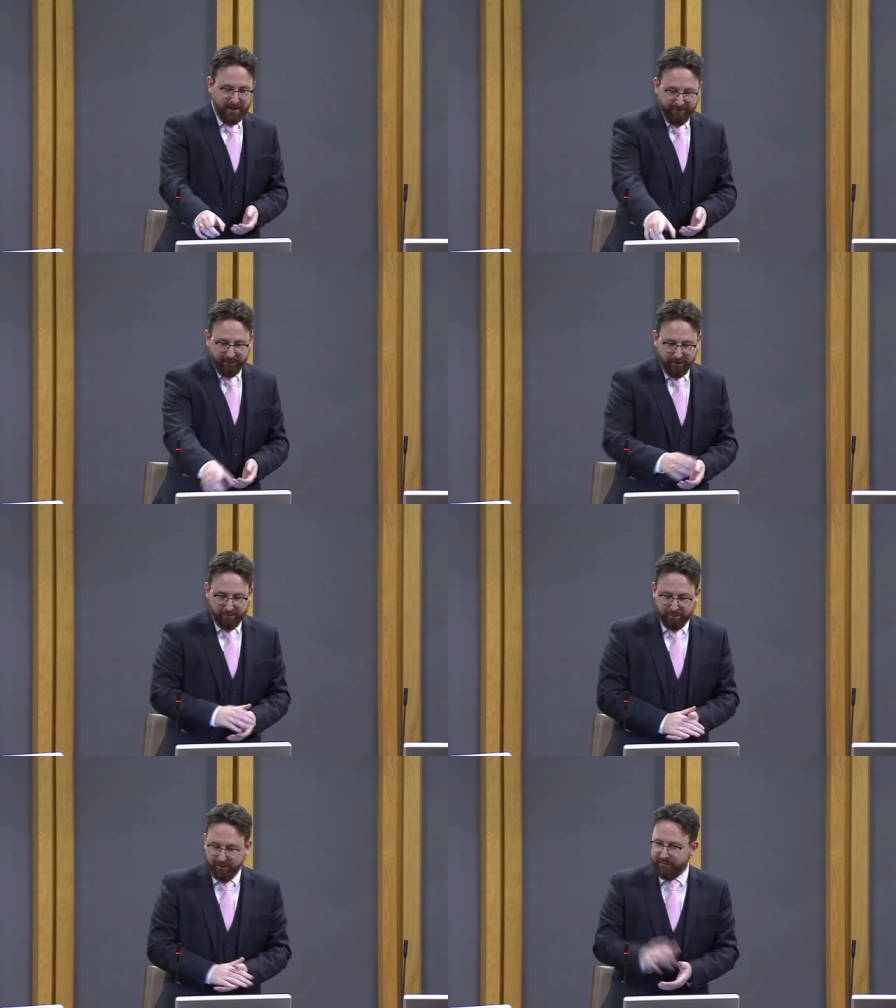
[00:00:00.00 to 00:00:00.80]
I haven't got the
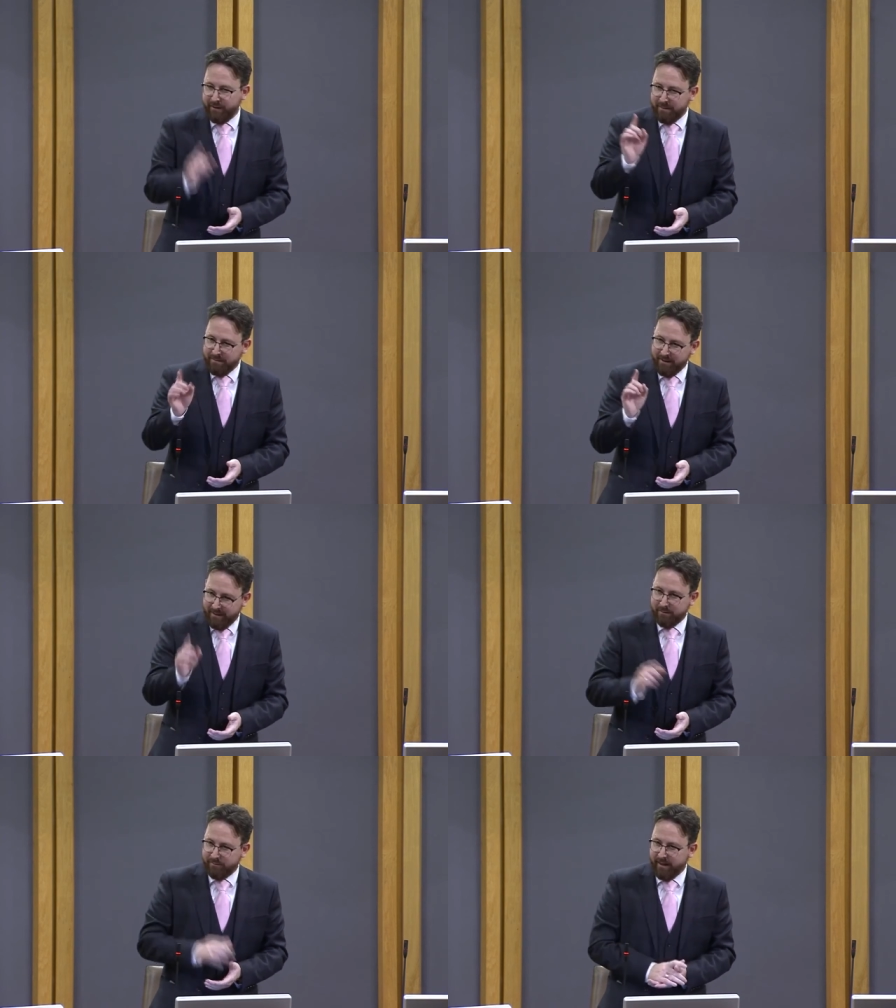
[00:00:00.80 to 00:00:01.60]
report in front of me, but I
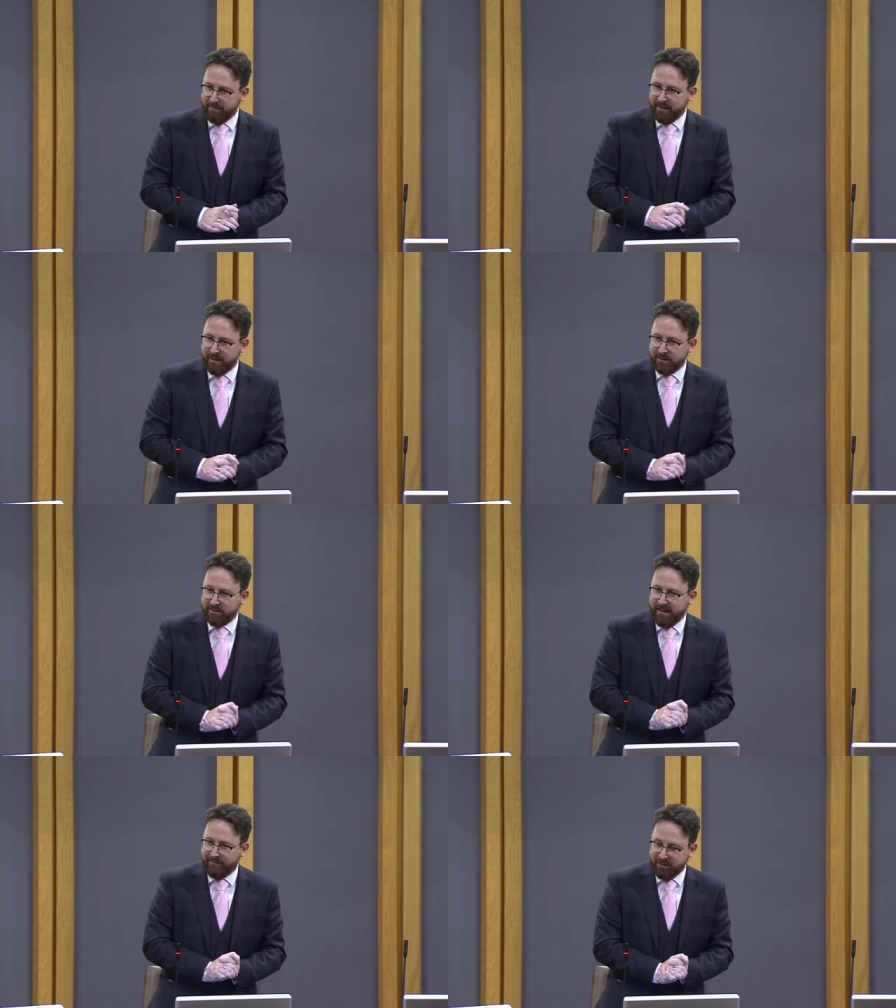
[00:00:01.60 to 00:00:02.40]
think it was recommendation
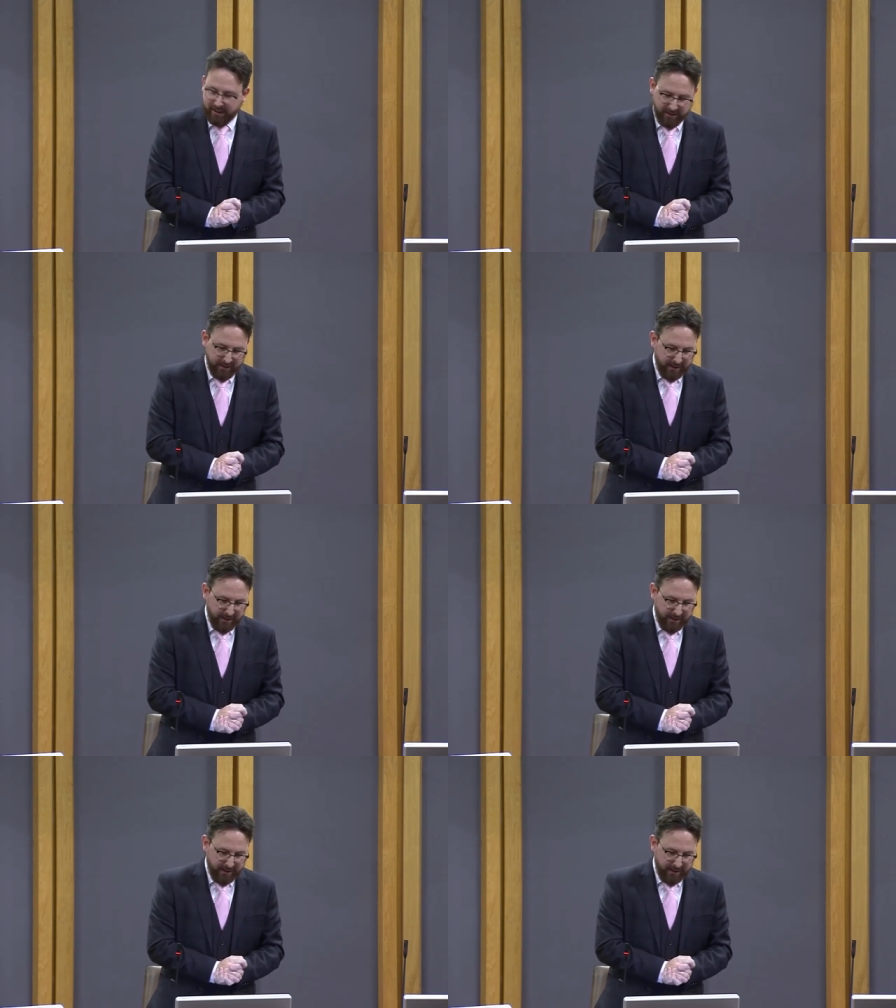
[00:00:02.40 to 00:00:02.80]
7, Chair.